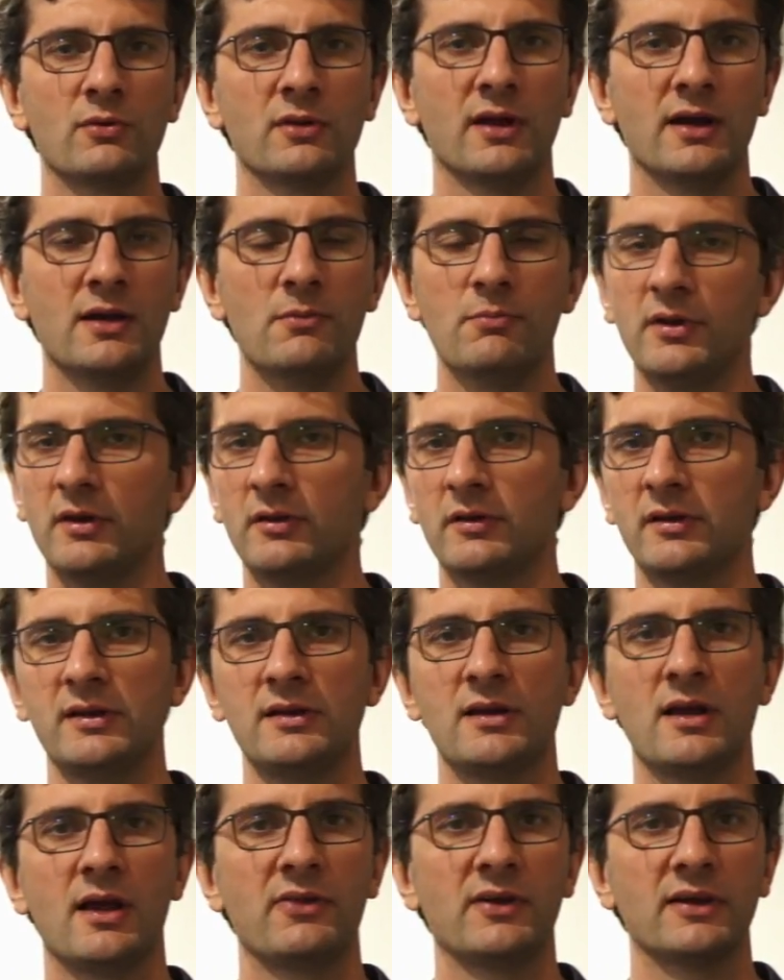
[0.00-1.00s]

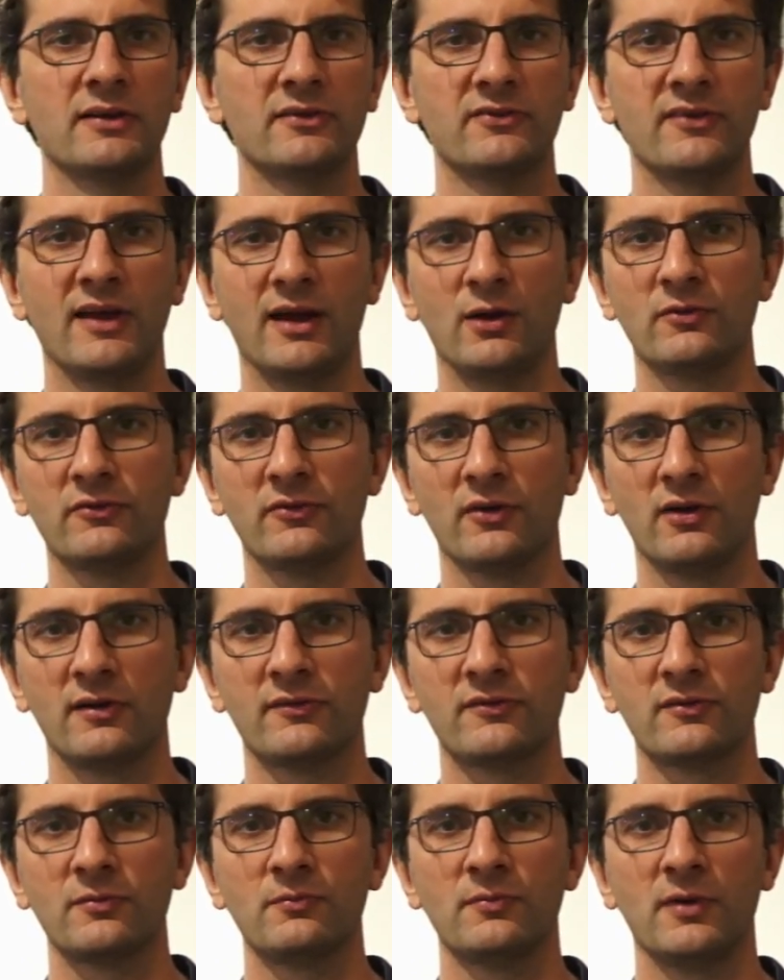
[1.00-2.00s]
reliability. I think it sounds
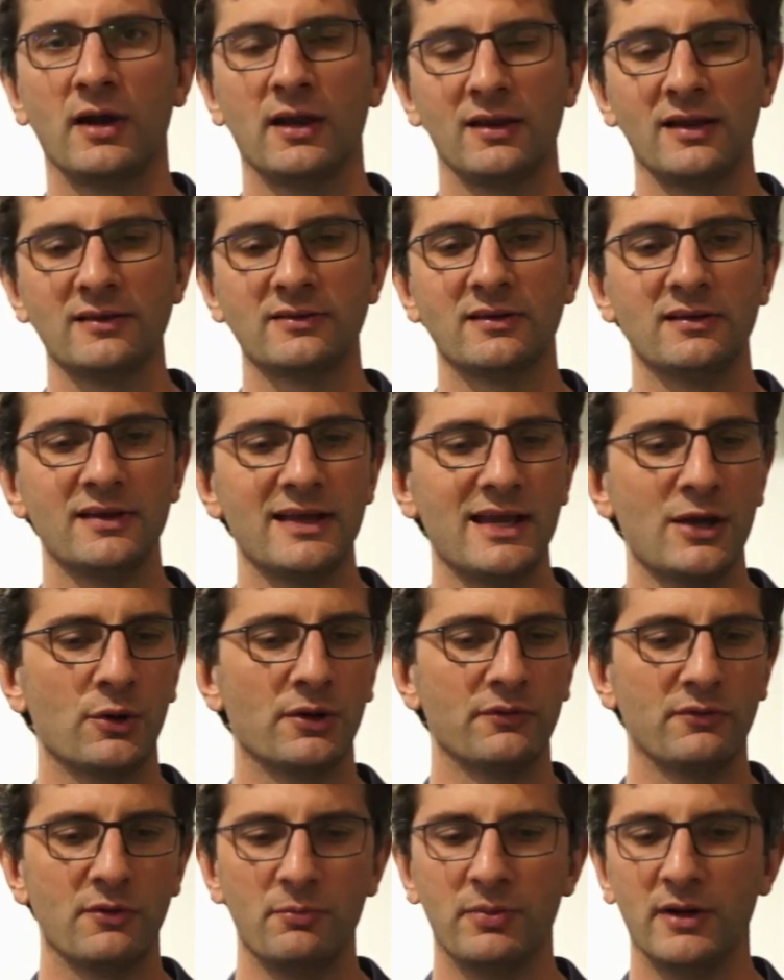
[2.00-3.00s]
awesome. I like the layout
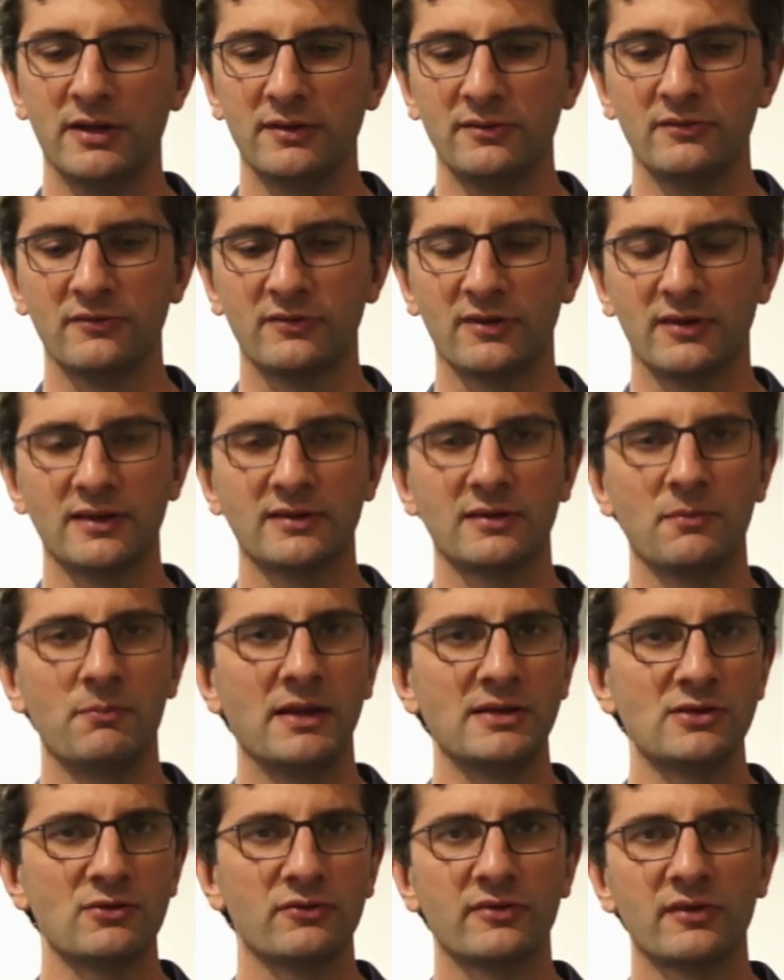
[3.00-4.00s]
of the buttons. I like the
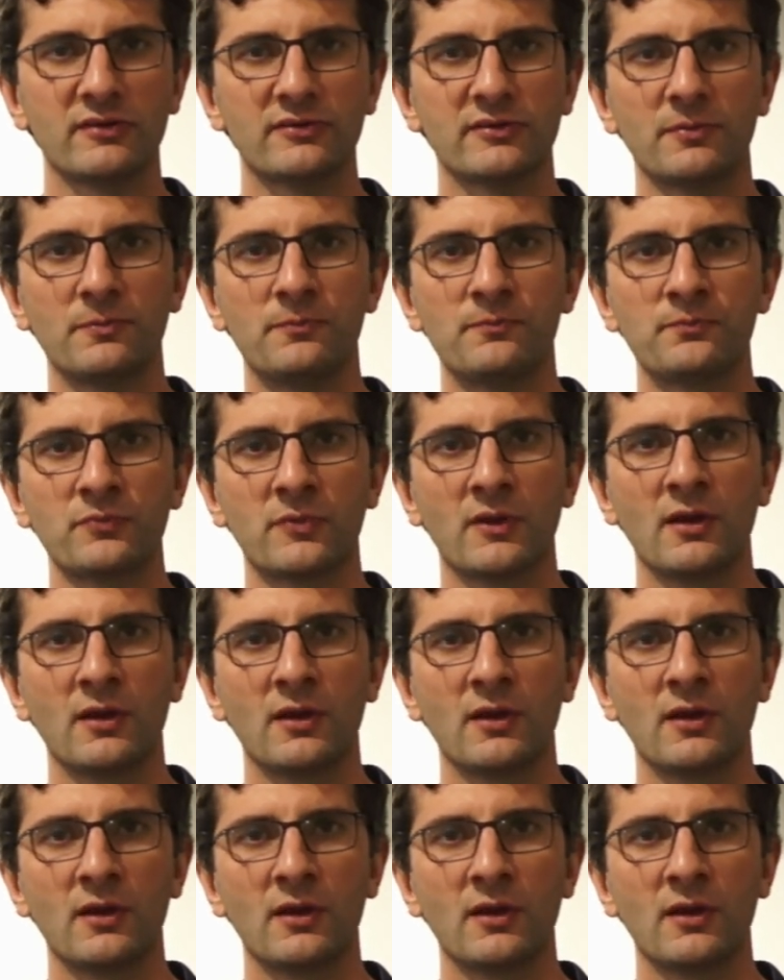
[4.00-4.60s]
menu system.